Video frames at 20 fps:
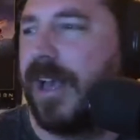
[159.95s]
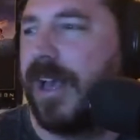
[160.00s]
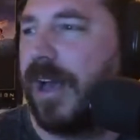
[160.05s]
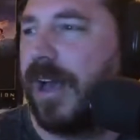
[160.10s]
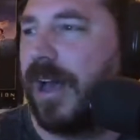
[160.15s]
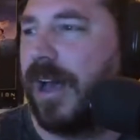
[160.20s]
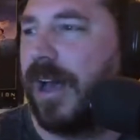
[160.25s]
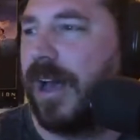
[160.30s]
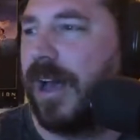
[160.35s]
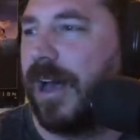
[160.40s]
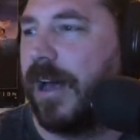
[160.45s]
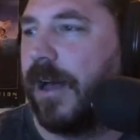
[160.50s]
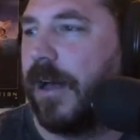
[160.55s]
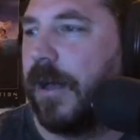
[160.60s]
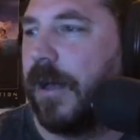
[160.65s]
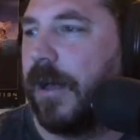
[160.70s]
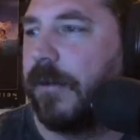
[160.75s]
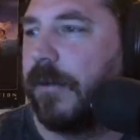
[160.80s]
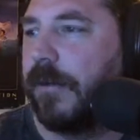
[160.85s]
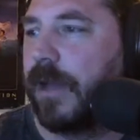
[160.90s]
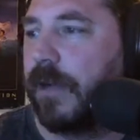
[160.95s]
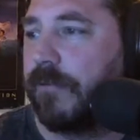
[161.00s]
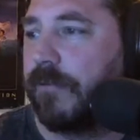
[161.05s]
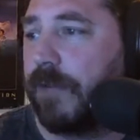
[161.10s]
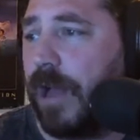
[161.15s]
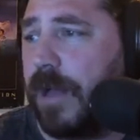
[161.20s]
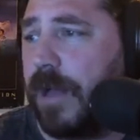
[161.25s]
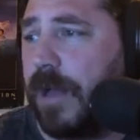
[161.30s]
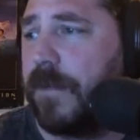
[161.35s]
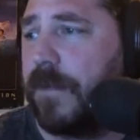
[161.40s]
We got
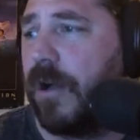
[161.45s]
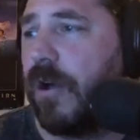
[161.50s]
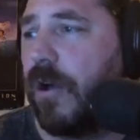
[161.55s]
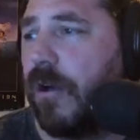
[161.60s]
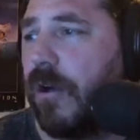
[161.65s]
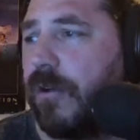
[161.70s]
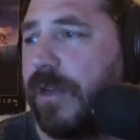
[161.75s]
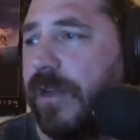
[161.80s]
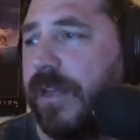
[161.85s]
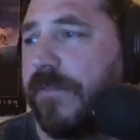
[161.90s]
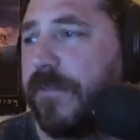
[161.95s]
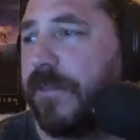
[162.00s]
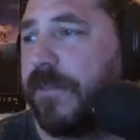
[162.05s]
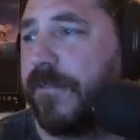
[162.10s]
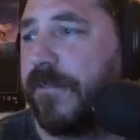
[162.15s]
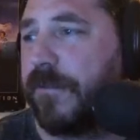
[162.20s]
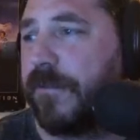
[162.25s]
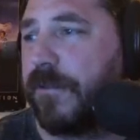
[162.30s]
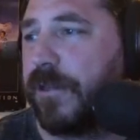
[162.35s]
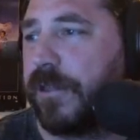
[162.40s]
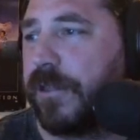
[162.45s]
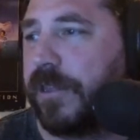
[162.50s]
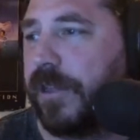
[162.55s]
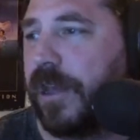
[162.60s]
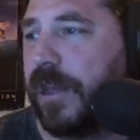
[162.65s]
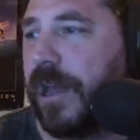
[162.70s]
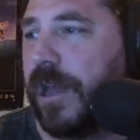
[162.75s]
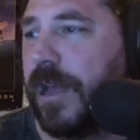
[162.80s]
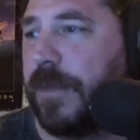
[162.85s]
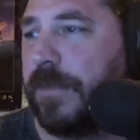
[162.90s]
Rob Mahoney for the first
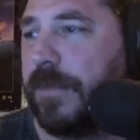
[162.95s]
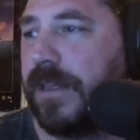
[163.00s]
time.